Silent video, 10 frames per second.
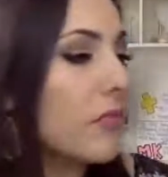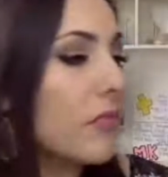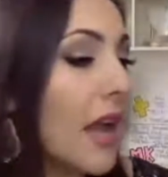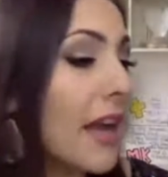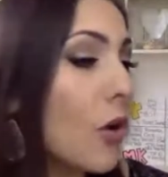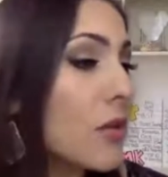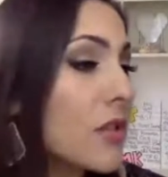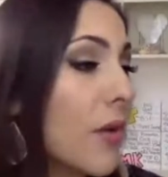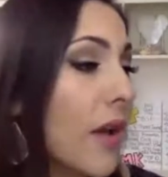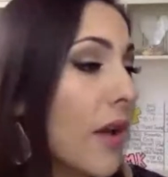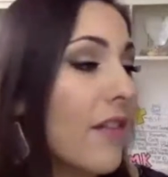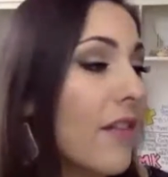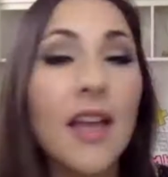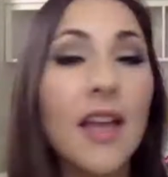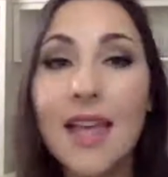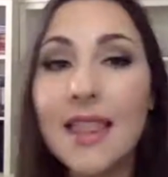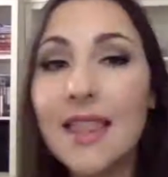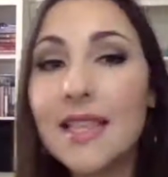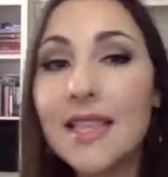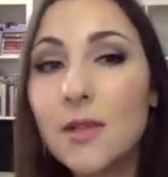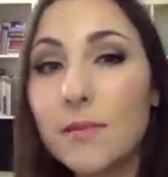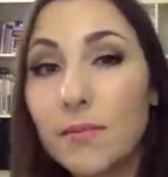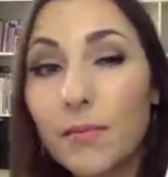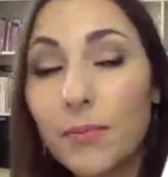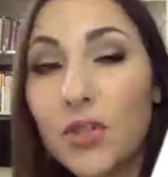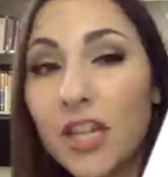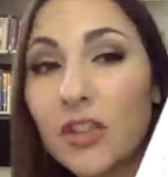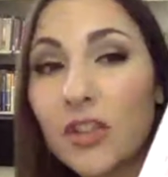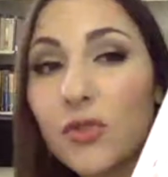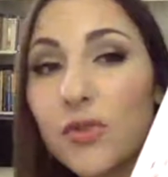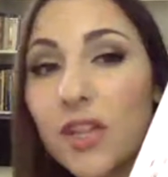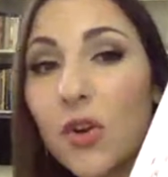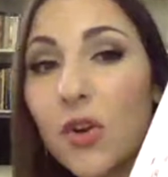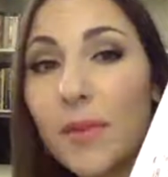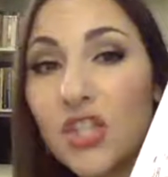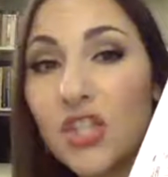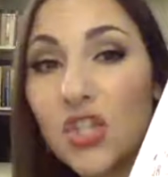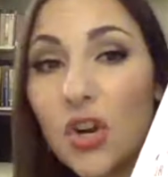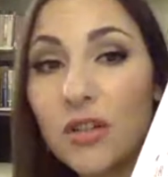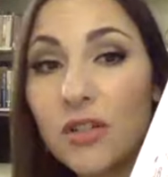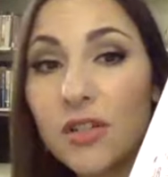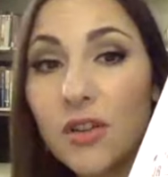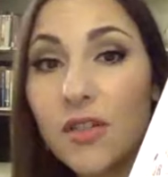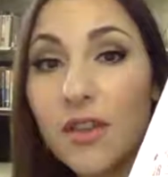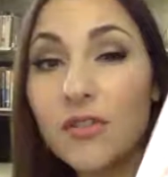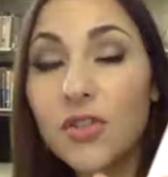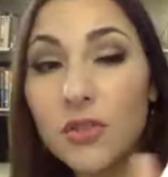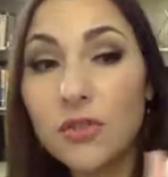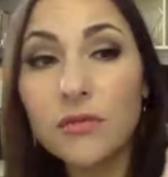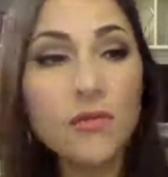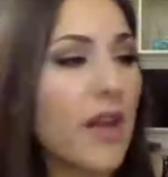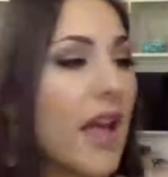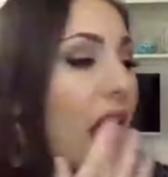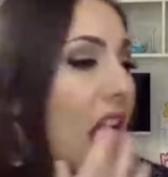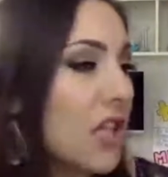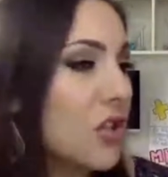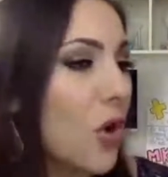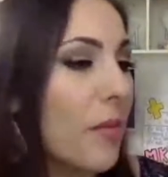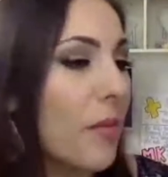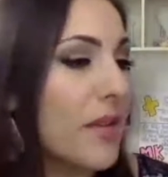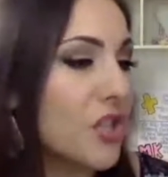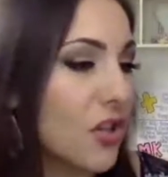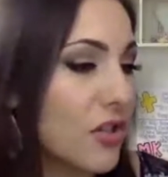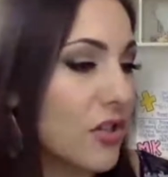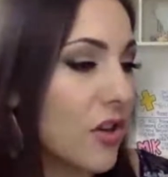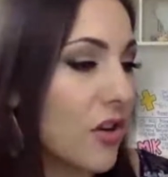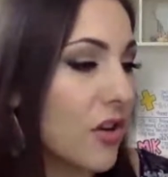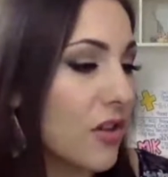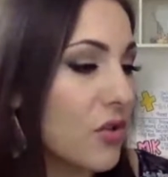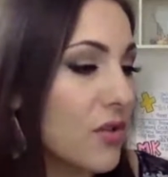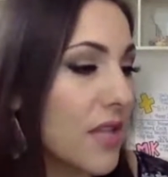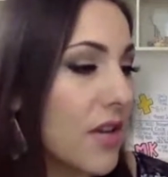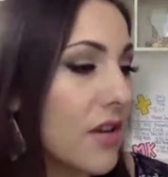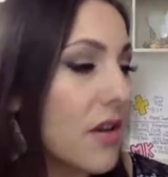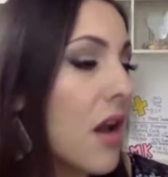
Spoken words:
I also have, in this particular newsletter, all my stars are there too, okay? So all my stars are on the newsletter.